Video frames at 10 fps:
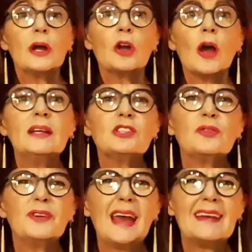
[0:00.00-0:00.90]
we're going to
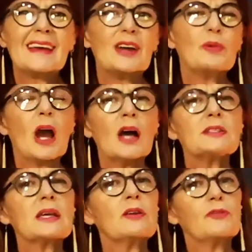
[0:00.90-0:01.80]
Vienna and we're
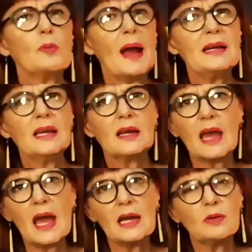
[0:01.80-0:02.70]
asking for money
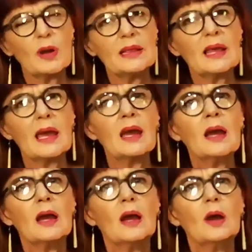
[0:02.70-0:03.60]
again when there,
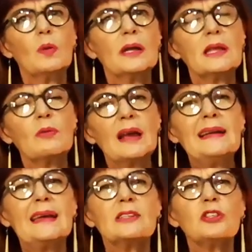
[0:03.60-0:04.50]
when there
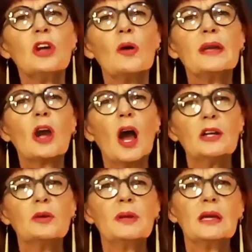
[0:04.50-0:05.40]
really is no
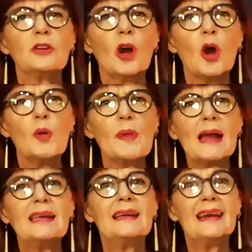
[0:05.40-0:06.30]
economy and no
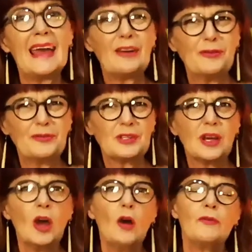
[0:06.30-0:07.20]
money left
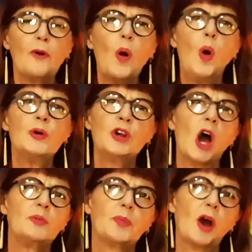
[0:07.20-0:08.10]
for
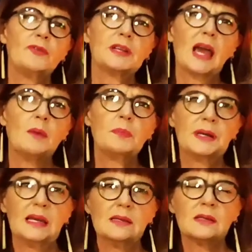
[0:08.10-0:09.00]
non profit
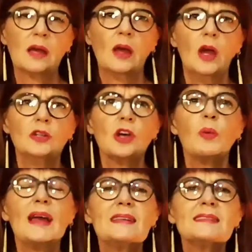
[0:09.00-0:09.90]
companies. So,
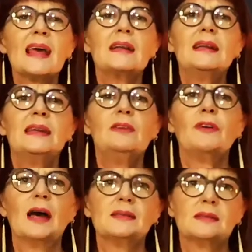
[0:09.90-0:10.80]
where does that
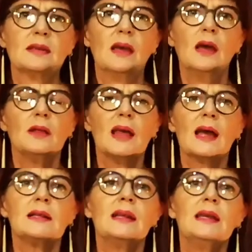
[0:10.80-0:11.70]
leave us?
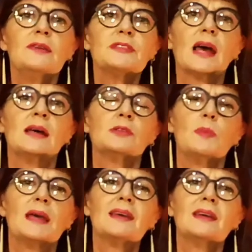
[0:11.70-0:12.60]
That leaves us
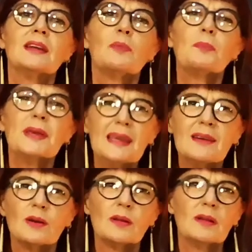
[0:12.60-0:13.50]
making an
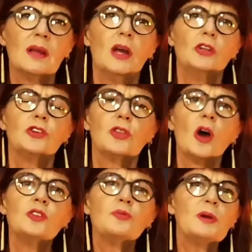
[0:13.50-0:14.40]
appeal to
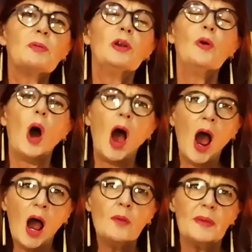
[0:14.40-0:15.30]
those people who
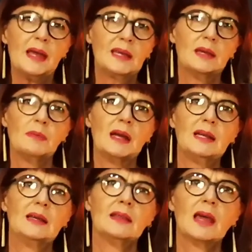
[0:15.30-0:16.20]
are making
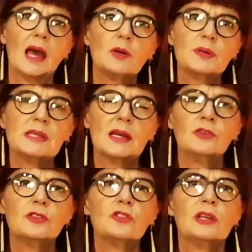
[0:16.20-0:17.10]
money in the cannabis
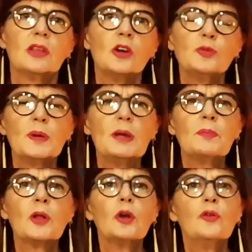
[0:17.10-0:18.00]
industry, those
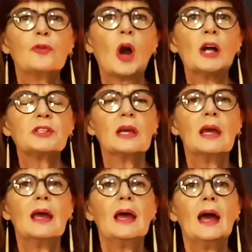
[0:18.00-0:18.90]
people who've got
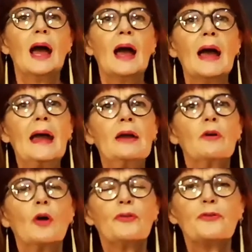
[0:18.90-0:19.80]

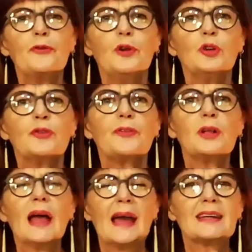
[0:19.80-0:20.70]
a
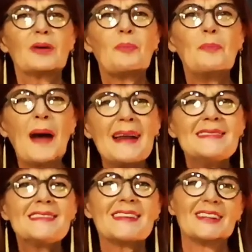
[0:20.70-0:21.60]
fruitful and
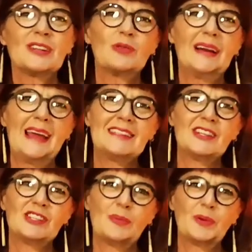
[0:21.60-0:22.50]
abundant
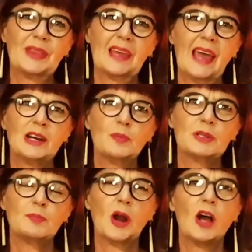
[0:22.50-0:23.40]
relationship with the
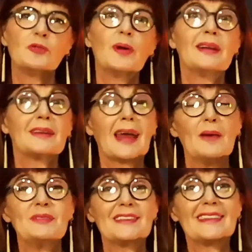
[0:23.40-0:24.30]
cannabis plant when it
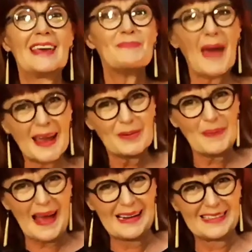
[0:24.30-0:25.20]
comes to their bank
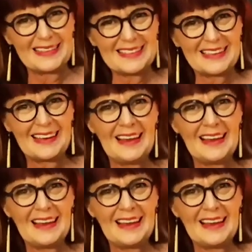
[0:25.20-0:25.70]
balance.